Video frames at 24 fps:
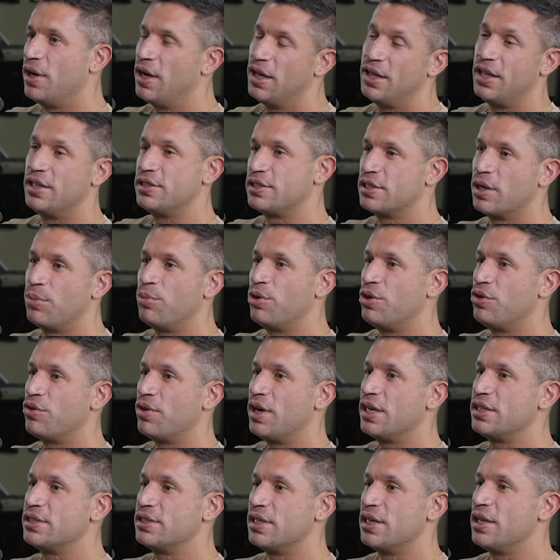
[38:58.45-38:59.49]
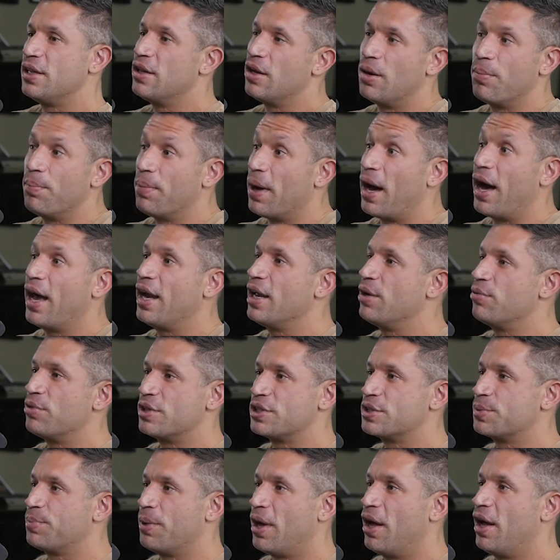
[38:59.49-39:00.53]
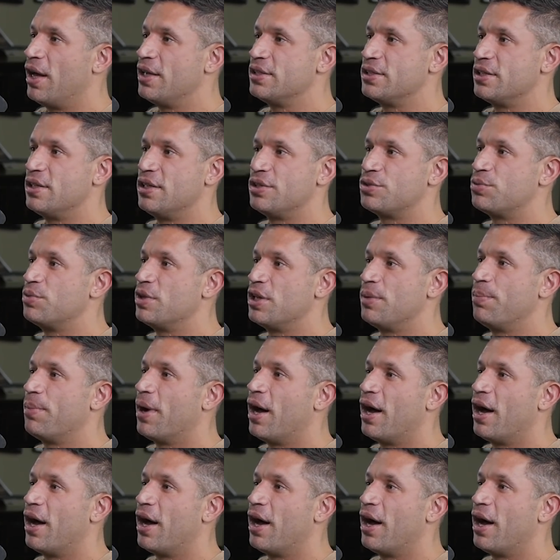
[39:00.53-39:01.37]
And then someone drinks it and their body responds in this really